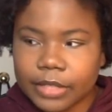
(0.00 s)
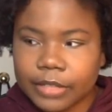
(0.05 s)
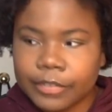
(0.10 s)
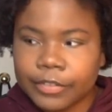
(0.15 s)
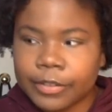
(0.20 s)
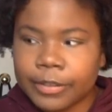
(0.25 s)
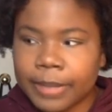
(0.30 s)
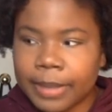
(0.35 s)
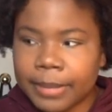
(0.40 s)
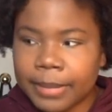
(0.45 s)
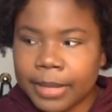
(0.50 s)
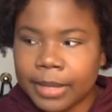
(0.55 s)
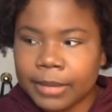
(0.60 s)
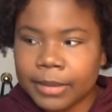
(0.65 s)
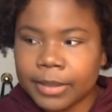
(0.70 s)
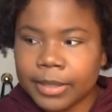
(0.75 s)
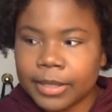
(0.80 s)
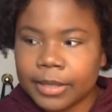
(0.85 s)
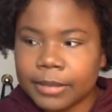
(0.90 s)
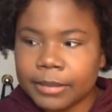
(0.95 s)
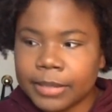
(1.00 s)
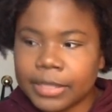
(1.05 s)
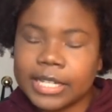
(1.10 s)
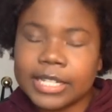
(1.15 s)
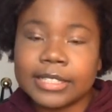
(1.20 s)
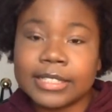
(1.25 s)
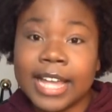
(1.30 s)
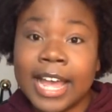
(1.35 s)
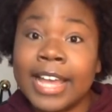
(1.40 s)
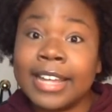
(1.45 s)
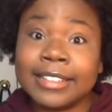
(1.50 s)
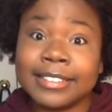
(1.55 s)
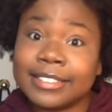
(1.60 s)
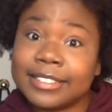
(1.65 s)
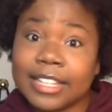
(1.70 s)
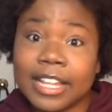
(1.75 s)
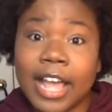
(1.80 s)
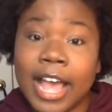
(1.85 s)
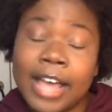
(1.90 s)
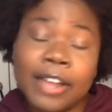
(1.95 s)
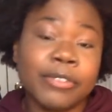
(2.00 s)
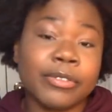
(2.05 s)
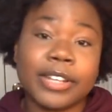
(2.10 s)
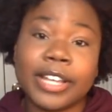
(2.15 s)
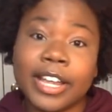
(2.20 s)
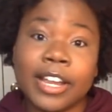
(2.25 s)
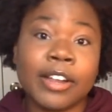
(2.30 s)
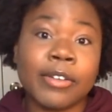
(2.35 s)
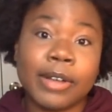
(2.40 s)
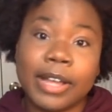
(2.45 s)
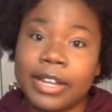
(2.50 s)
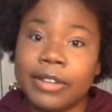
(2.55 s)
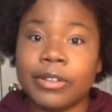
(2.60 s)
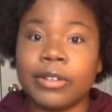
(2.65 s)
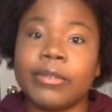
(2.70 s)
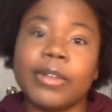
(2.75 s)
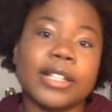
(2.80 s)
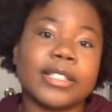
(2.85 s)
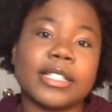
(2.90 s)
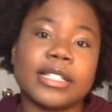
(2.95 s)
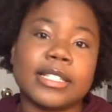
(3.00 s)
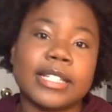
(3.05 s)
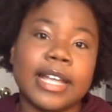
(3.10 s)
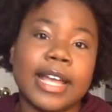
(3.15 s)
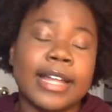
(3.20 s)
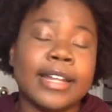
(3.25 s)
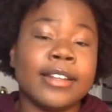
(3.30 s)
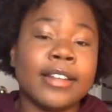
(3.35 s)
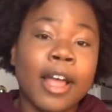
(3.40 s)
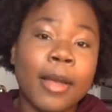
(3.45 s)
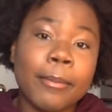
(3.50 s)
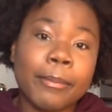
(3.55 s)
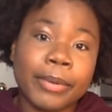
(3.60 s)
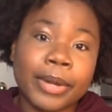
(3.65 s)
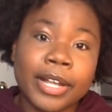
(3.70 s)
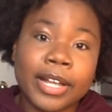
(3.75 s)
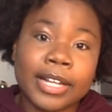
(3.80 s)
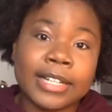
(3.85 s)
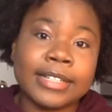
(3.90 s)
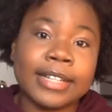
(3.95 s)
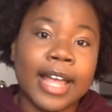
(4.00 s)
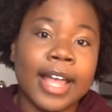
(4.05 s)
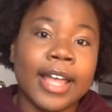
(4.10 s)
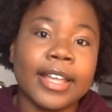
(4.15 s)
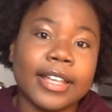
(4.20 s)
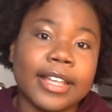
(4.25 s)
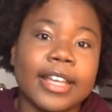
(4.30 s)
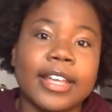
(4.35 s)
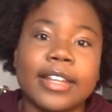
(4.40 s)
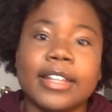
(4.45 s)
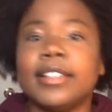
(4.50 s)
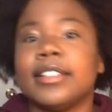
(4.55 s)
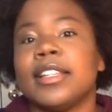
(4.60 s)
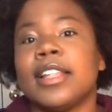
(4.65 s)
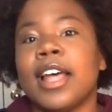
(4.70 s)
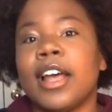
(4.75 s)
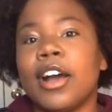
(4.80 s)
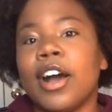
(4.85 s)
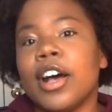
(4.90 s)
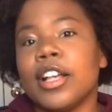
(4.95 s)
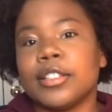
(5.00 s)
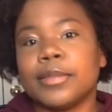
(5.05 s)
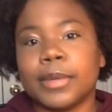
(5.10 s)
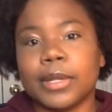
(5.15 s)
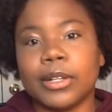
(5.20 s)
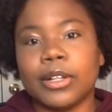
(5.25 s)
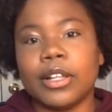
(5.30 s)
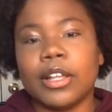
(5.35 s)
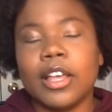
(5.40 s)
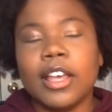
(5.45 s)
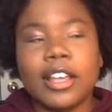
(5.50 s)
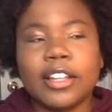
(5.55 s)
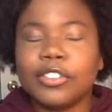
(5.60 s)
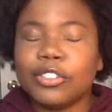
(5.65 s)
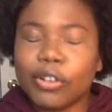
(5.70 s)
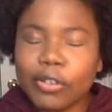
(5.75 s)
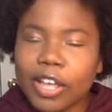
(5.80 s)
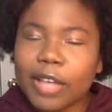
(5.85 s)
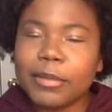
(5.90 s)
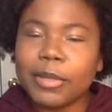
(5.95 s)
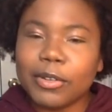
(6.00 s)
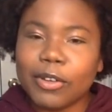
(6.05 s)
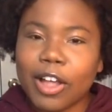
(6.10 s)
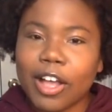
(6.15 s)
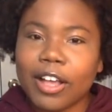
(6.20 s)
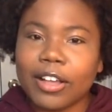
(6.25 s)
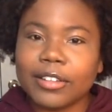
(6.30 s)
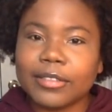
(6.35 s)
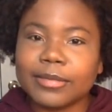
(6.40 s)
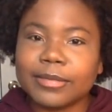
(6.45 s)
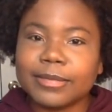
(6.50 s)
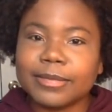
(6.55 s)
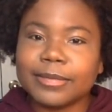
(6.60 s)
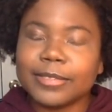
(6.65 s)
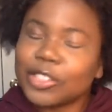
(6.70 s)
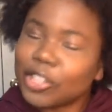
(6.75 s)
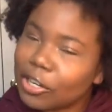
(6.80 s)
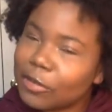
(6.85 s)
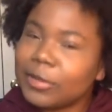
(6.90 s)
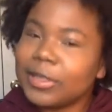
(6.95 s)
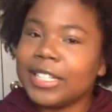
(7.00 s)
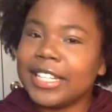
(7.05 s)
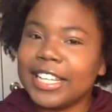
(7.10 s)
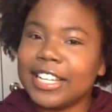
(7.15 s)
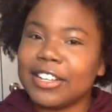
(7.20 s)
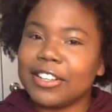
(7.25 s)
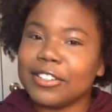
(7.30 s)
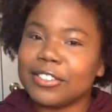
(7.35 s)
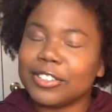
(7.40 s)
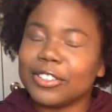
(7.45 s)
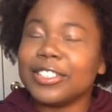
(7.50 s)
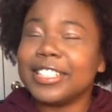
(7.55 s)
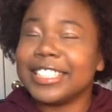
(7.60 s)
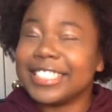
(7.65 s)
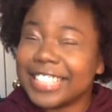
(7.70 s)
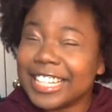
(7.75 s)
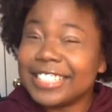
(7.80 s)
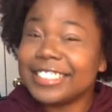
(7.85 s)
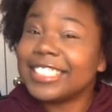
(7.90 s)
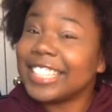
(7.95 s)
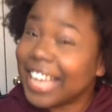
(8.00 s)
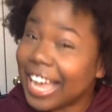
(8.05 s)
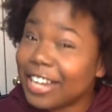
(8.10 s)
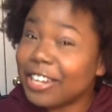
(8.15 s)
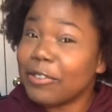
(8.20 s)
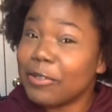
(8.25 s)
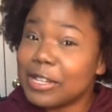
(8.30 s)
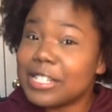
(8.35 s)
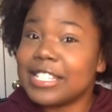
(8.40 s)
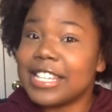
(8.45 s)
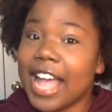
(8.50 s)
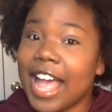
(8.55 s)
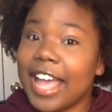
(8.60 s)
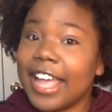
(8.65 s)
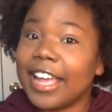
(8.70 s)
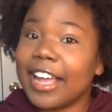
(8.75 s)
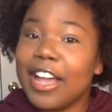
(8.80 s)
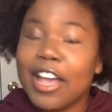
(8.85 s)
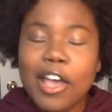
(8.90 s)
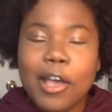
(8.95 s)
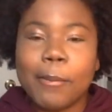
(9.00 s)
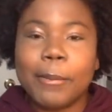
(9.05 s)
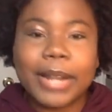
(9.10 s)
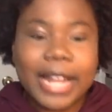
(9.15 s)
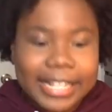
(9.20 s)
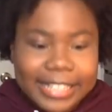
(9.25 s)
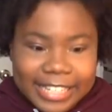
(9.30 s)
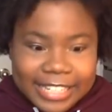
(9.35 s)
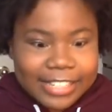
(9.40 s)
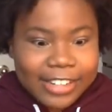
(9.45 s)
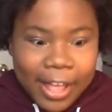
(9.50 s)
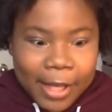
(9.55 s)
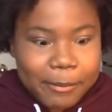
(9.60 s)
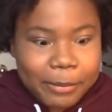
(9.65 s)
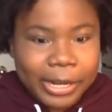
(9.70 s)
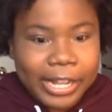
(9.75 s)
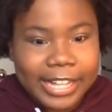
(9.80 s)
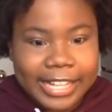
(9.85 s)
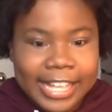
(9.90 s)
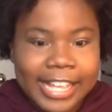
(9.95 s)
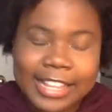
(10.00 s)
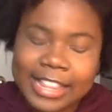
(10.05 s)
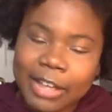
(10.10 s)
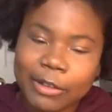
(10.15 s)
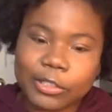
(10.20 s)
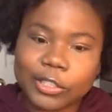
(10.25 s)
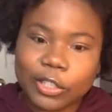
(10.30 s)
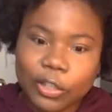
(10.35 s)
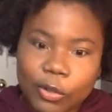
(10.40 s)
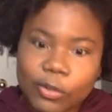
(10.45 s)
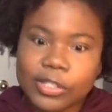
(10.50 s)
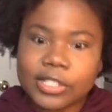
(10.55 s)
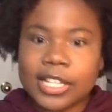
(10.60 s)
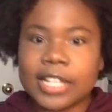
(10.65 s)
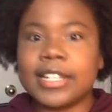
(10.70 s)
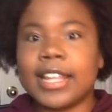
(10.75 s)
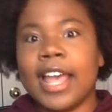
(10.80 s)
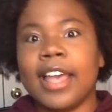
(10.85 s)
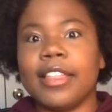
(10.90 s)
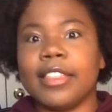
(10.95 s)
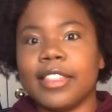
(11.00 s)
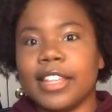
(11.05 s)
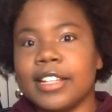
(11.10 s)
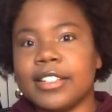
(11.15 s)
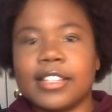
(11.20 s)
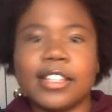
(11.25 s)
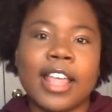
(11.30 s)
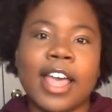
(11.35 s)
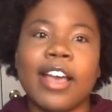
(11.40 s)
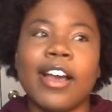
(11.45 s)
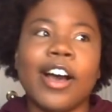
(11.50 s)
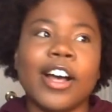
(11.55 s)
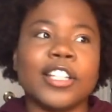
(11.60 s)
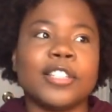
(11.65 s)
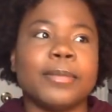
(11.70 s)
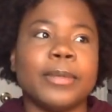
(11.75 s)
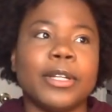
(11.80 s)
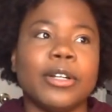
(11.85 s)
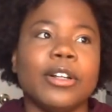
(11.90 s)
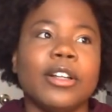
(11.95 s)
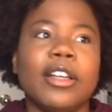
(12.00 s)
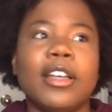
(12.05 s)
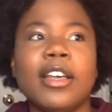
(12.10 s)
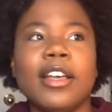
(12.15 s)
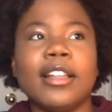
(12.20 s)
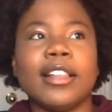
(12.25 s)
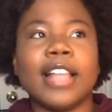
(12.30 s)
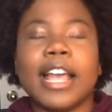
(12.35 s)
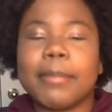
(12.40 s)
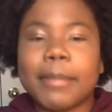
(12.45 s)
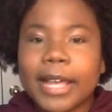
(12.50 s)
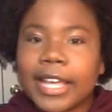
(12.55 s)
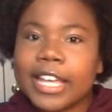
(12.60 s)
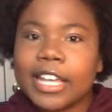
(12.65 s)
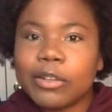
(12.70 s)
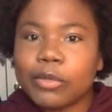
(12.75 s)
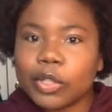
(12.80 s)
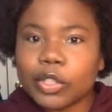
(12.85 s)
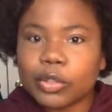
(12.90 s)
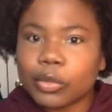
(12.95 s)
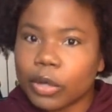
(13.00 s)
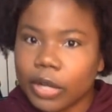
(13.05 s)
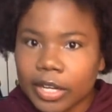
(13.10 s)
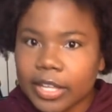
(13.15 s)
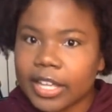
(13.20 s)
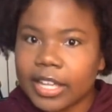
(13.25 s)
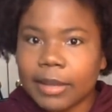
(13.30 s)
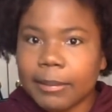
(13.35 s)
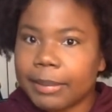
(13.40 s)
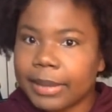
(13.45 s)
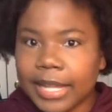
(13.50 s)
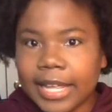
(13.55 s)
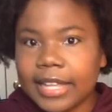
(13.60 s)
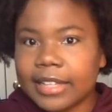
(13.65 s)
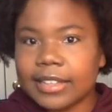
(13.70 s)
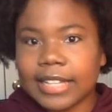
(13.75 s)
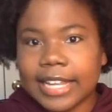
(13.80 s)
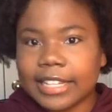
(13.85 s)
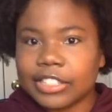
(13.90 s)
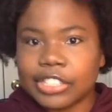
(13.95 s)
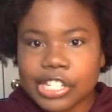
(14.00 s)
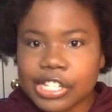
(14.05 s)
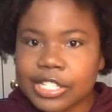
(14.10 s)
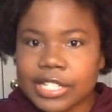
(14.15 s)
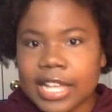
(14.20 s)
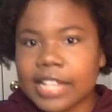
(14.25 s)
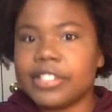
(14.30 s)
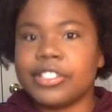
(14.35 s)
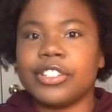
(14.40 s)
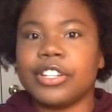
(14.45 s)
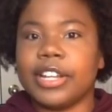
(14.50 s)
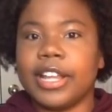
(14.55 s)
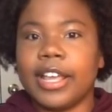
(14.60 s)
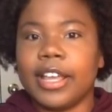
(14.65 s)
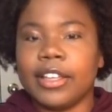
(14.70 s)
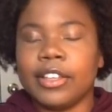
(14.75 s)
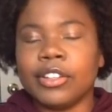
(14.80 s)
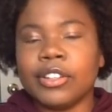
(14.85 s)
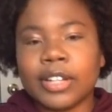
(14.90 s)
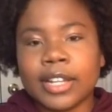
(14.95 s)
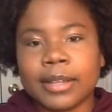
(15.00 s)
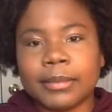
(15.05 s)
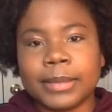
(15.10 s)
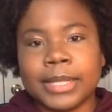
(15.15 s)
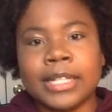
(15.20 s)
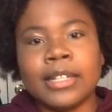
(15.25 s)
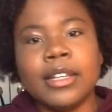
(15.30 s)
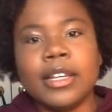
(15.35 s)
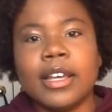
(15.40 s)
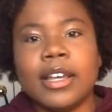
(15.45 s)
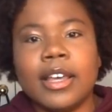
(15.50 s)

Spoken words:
for my baby. Because I don't care what anyone wants to say. I did not bring a dying kid into that hospital. Don't get me wrong. Terminally ill. So in a sense, he kind of was dying. But I did not bring a kid that was close to death into that hospital. Like, my kid was twerking and playing, like, just yesterday. You know what I mean?